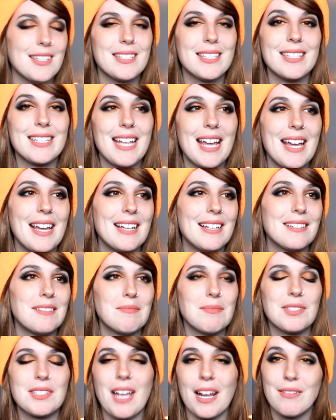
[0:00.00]
This is
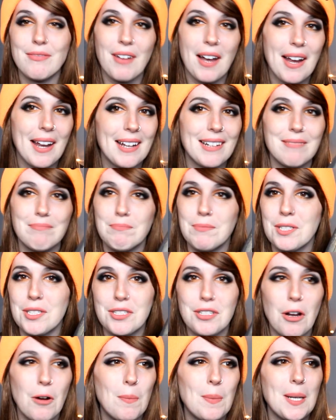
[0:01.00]
a sci-fi
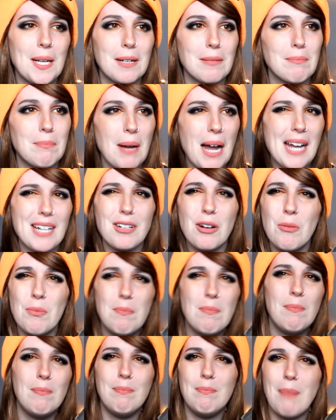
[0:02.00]
dystopian
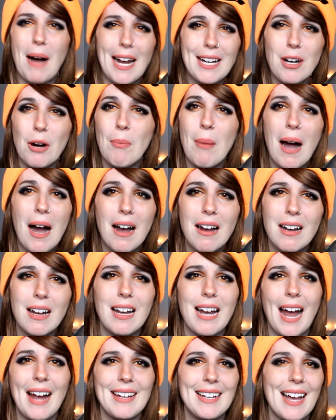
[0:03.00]
bio
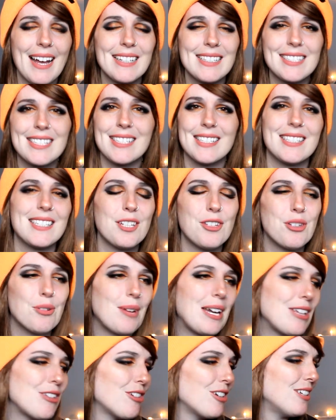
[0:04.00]
biopunk, I guess,
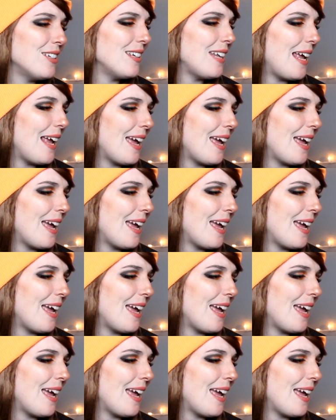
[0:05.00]
situation.